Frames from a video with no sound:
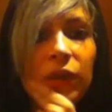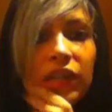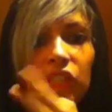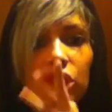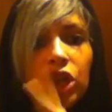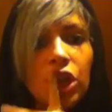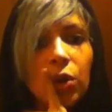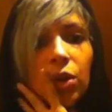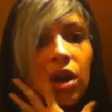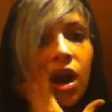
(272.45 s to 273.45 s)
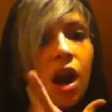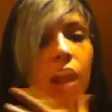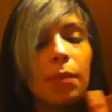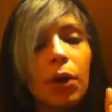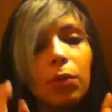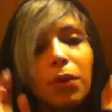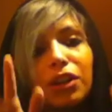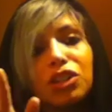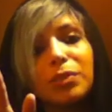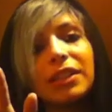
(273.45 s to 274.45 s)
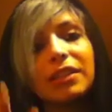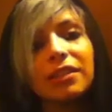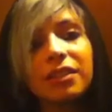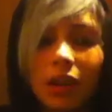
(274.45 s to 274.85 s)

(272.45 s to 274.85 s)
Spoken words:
guys should know about punishments.